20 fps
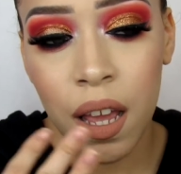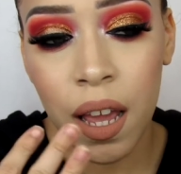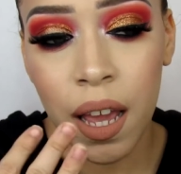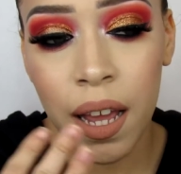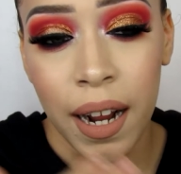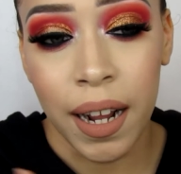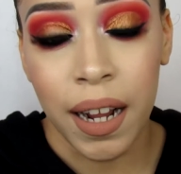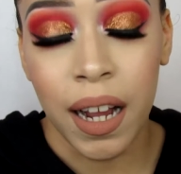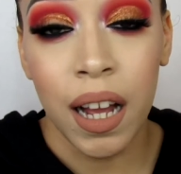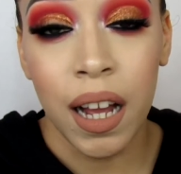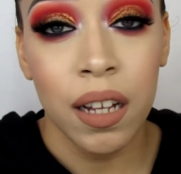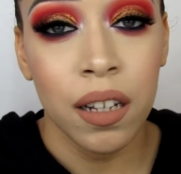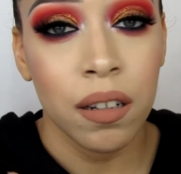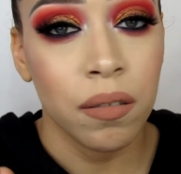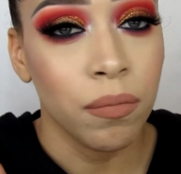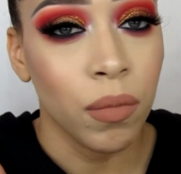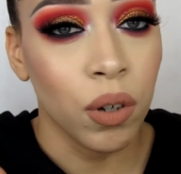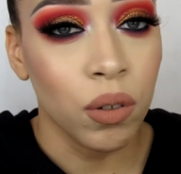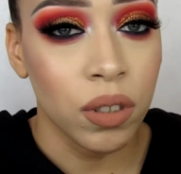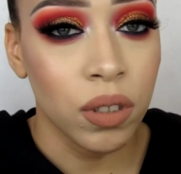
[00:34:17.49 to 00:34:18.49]
And I got
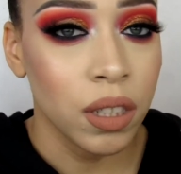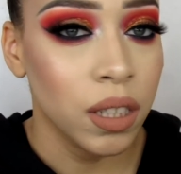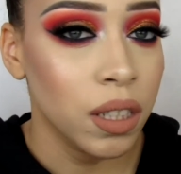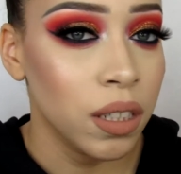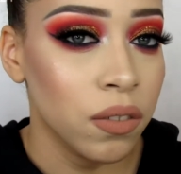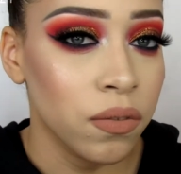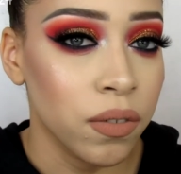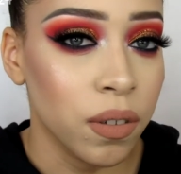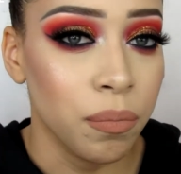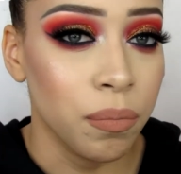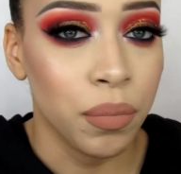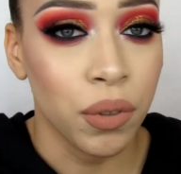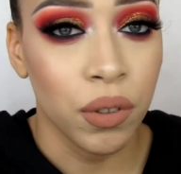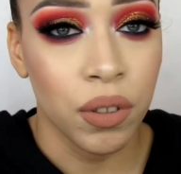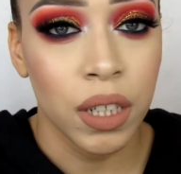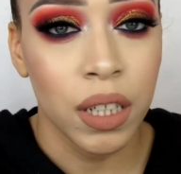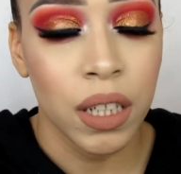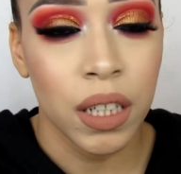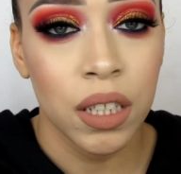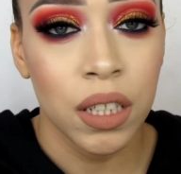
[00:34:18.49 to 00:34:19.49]
most of this from
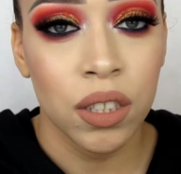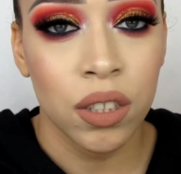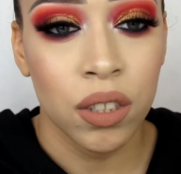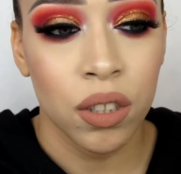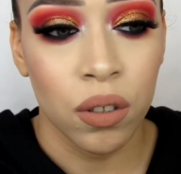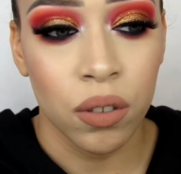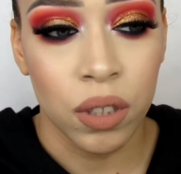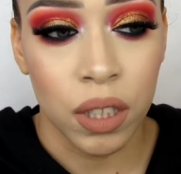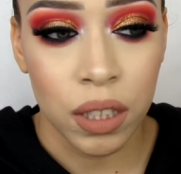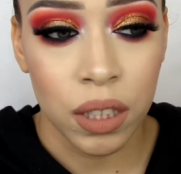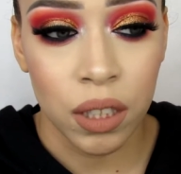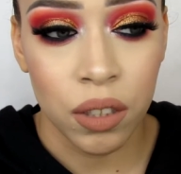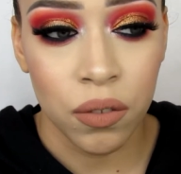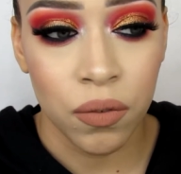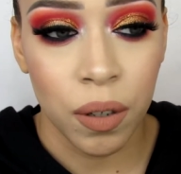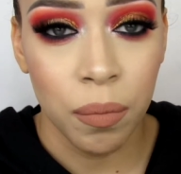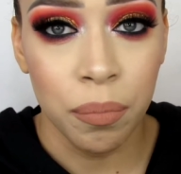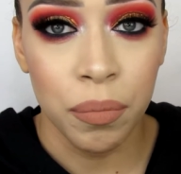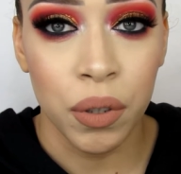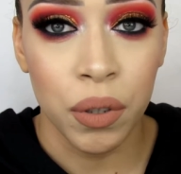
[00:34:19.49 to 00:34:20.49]
Beautylish. So this is
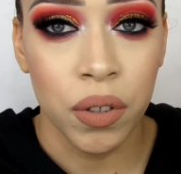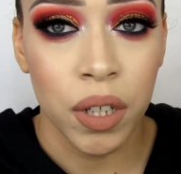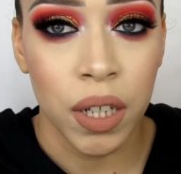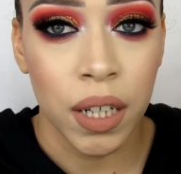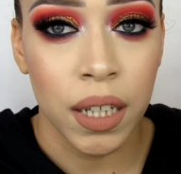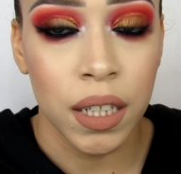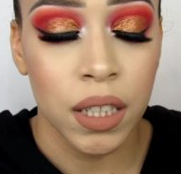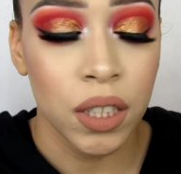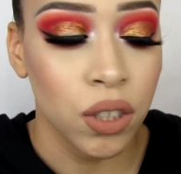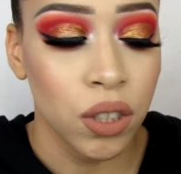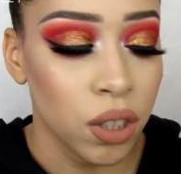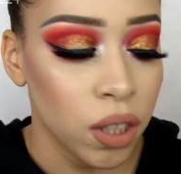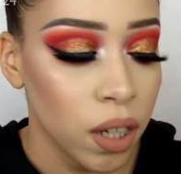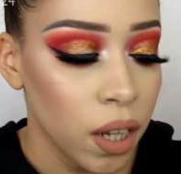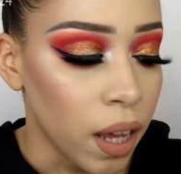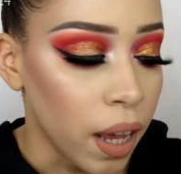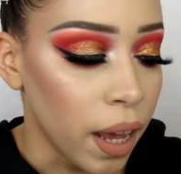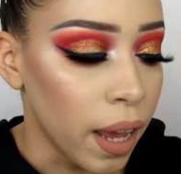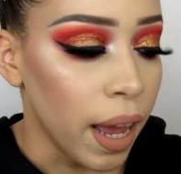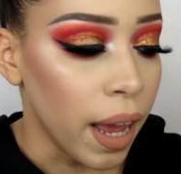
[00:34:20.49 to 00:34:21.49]
from Beautylish,
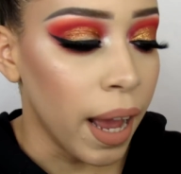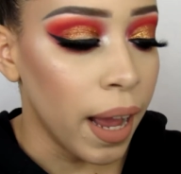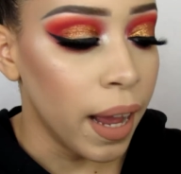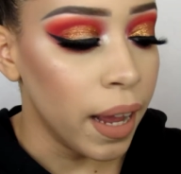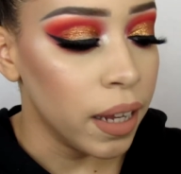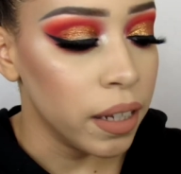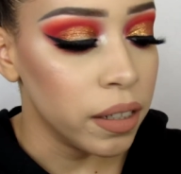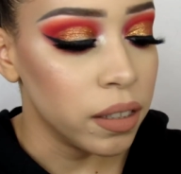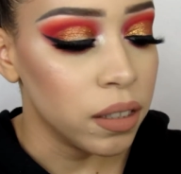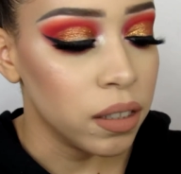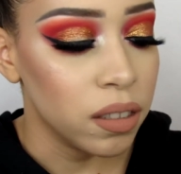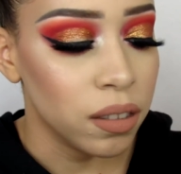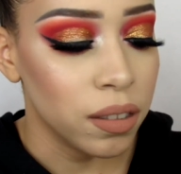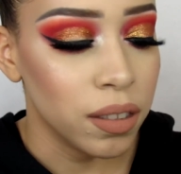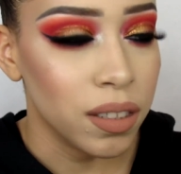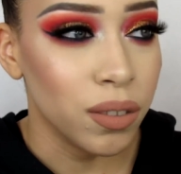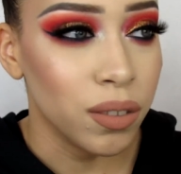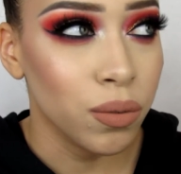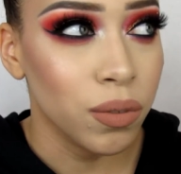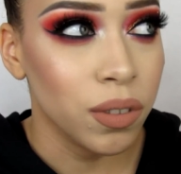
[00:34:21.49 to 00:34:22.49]
and
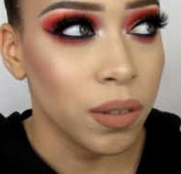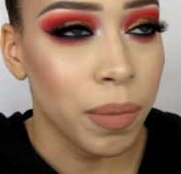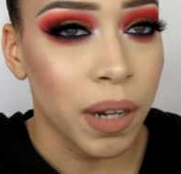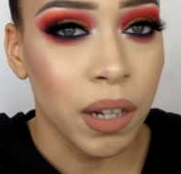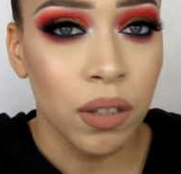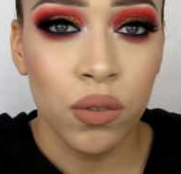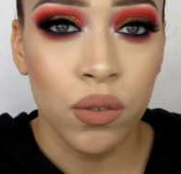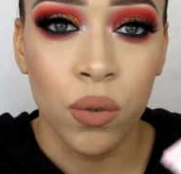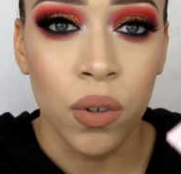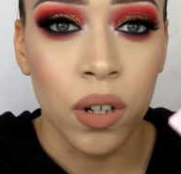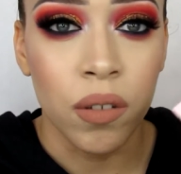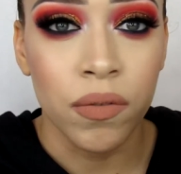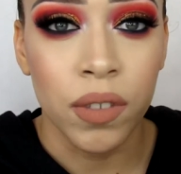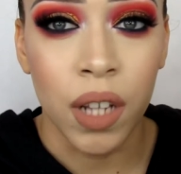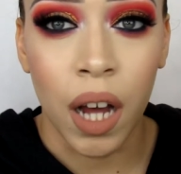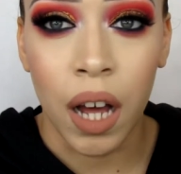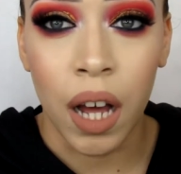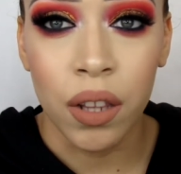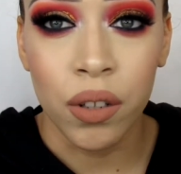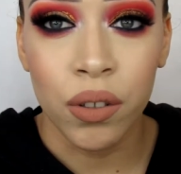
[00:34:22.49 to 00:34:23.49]
this was about
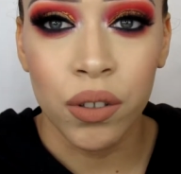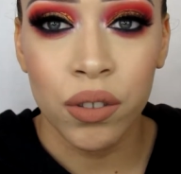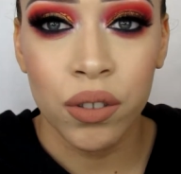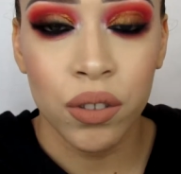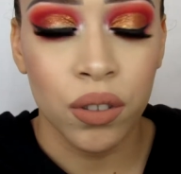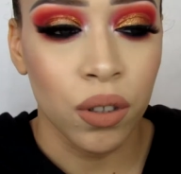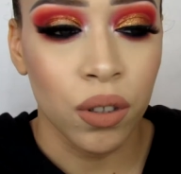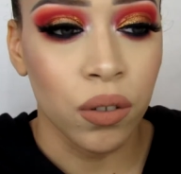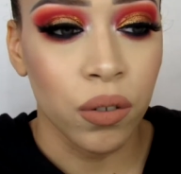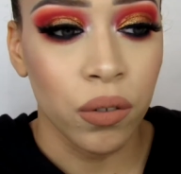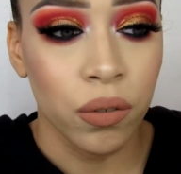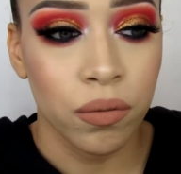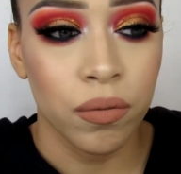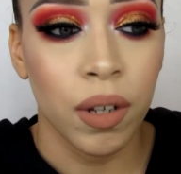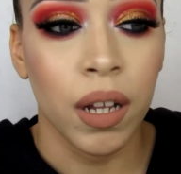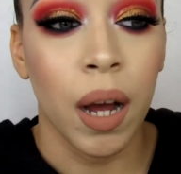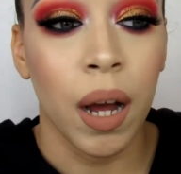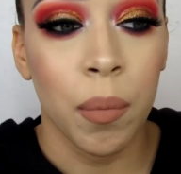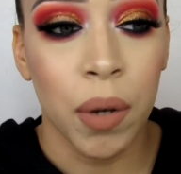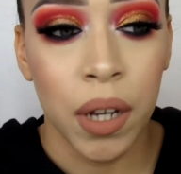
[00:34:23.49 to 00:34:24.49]
$12. So
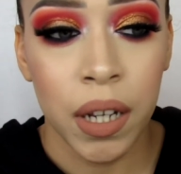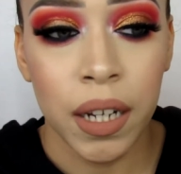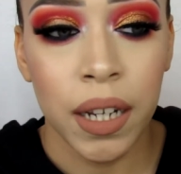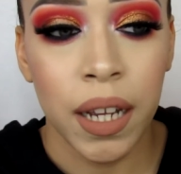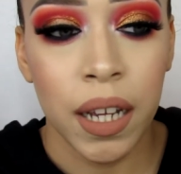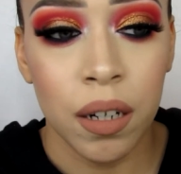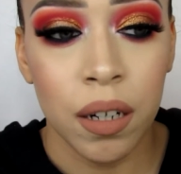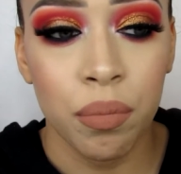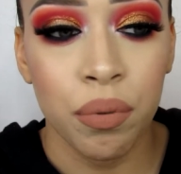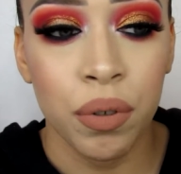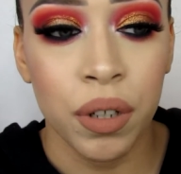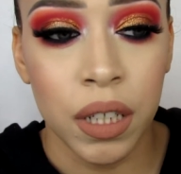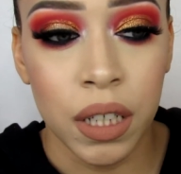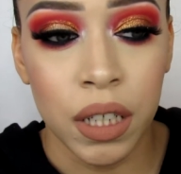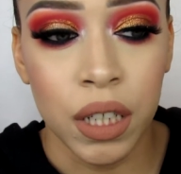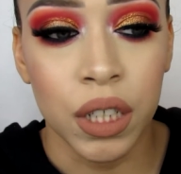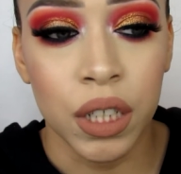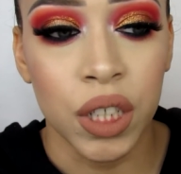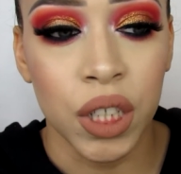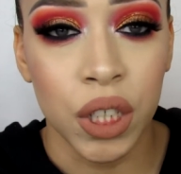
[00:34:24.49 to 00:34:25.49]
I'm gonna get a pretty
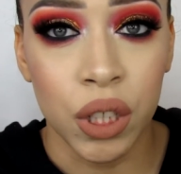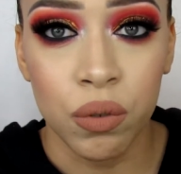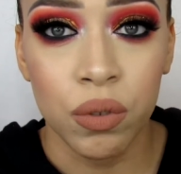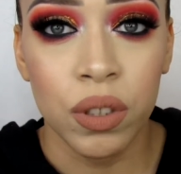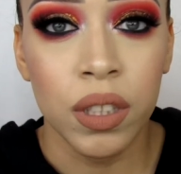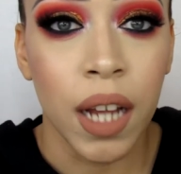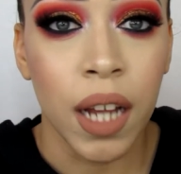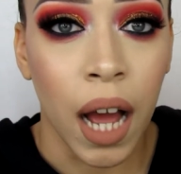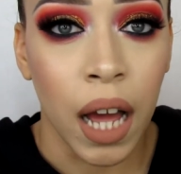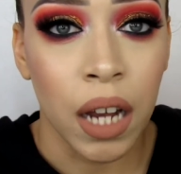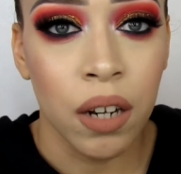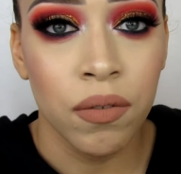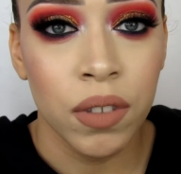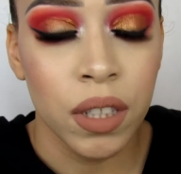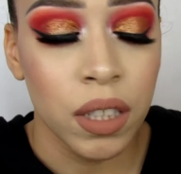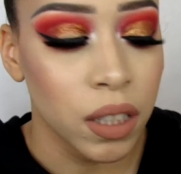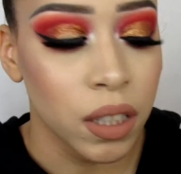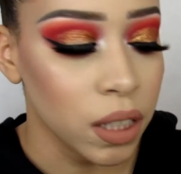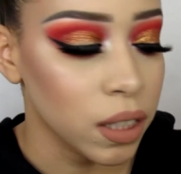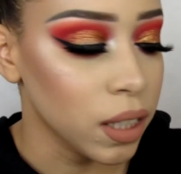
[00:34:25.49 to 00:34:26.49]
good use out of
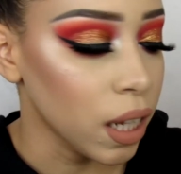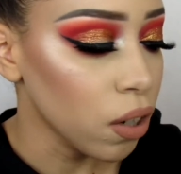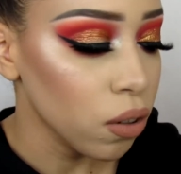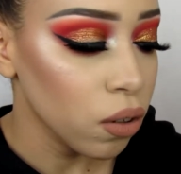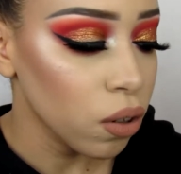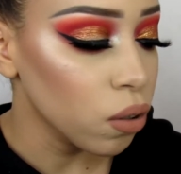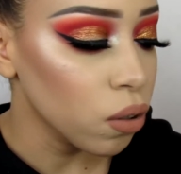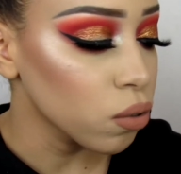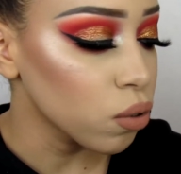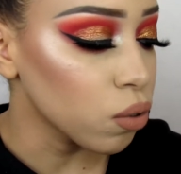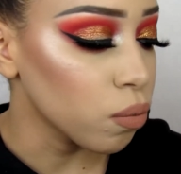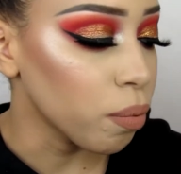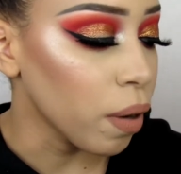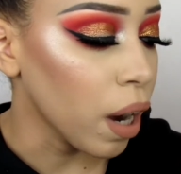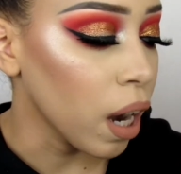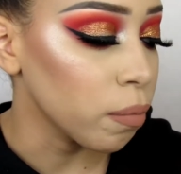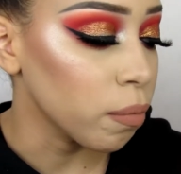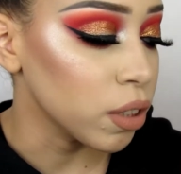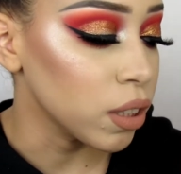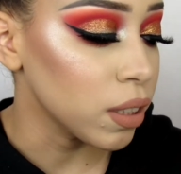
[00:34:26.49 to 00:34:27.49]
this because I don't go through
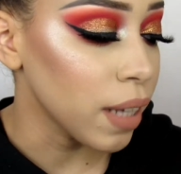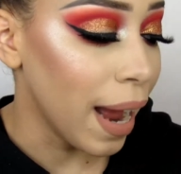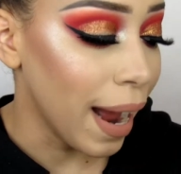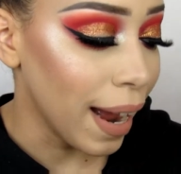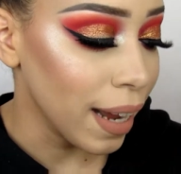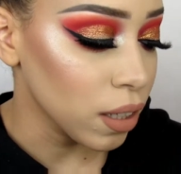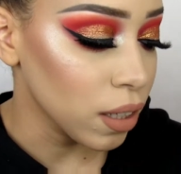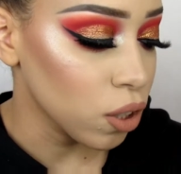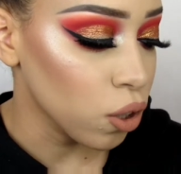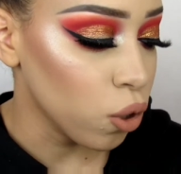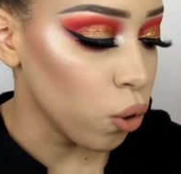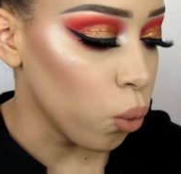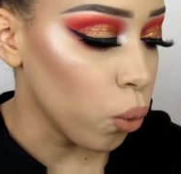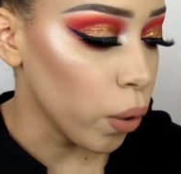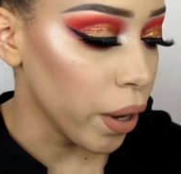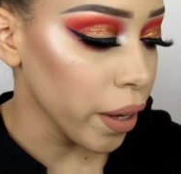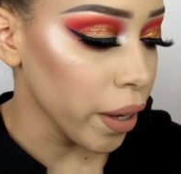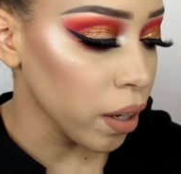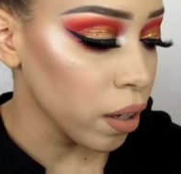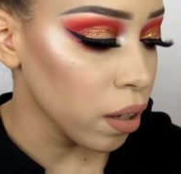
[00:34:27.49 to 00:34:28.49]
primers as
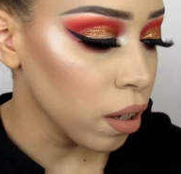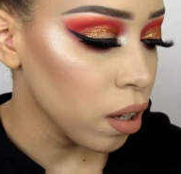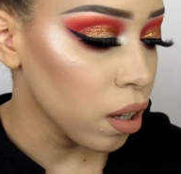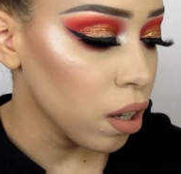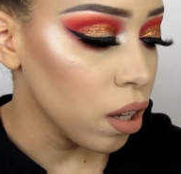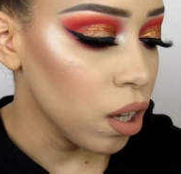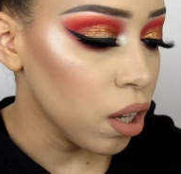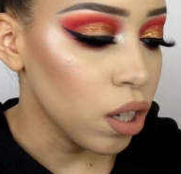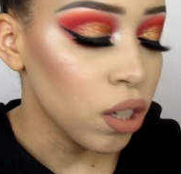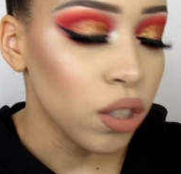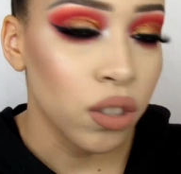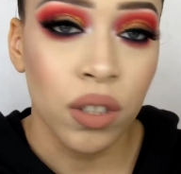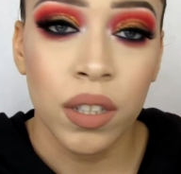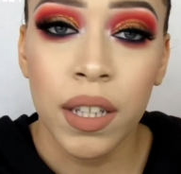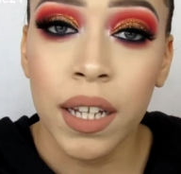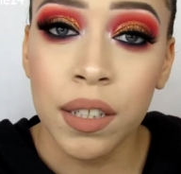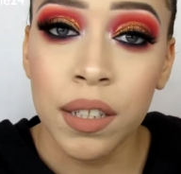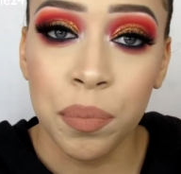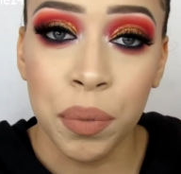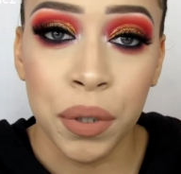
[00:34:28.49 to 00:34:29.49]
quick. So
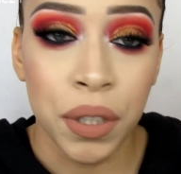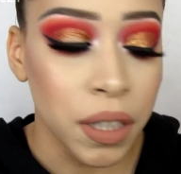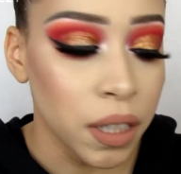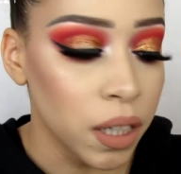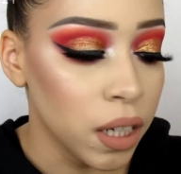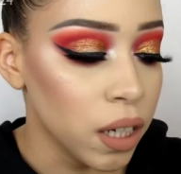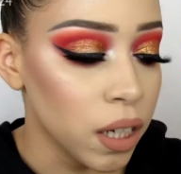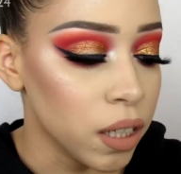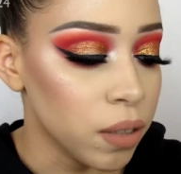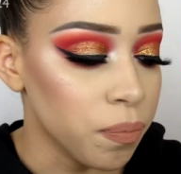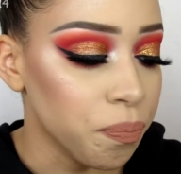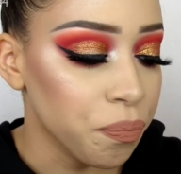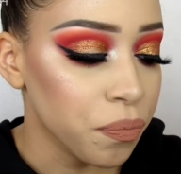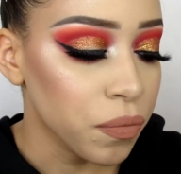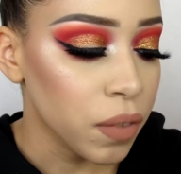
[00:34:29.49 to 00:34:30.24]
that's pretty good.